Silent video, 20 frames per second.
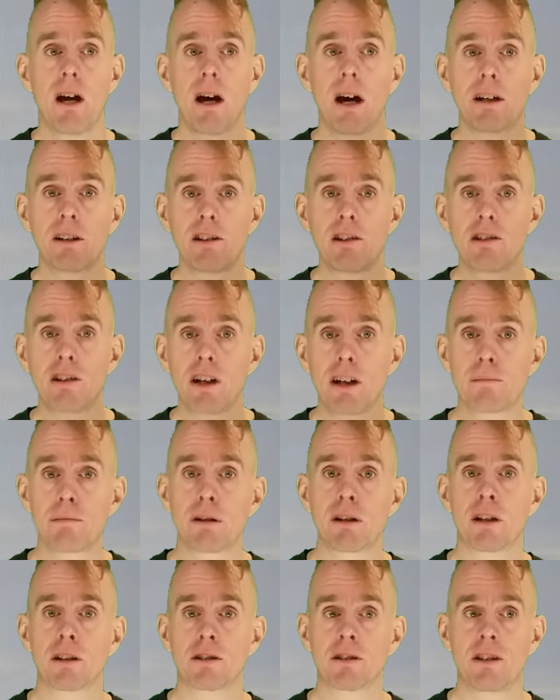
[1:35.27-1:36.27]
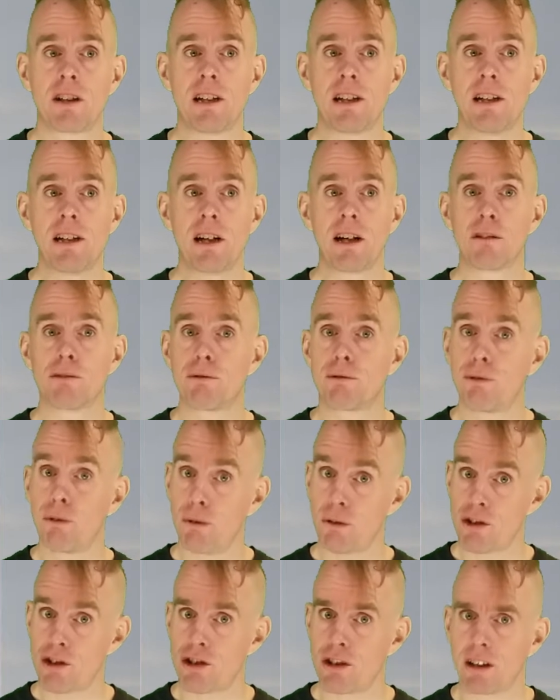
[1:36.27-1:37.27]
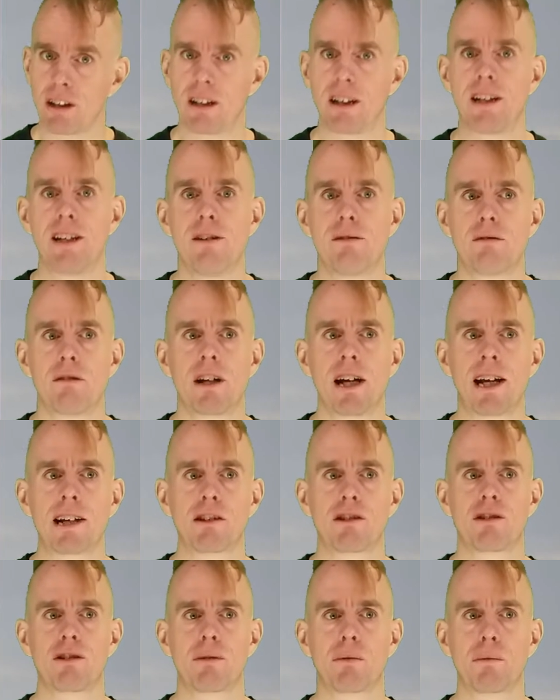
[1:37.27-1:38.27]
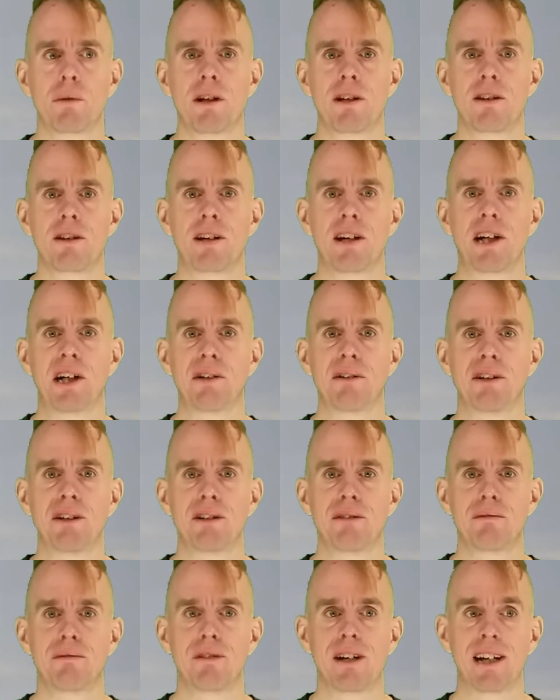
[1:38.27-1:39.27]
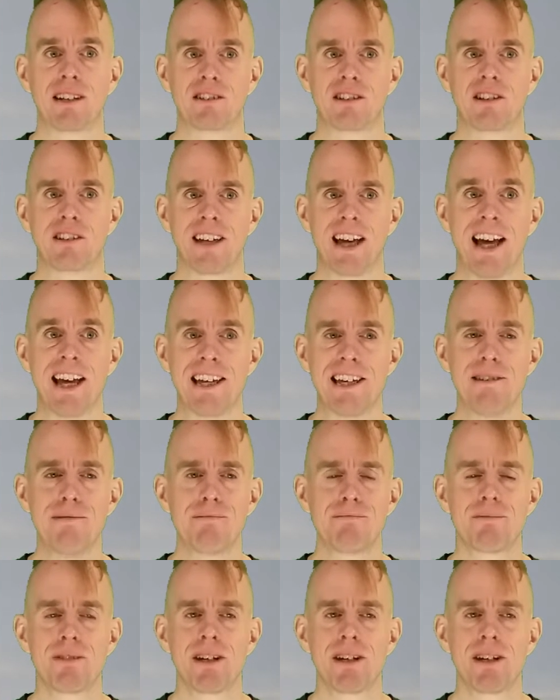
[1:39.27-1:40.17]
Our desired product D, unfortunately, reacts with our reactant A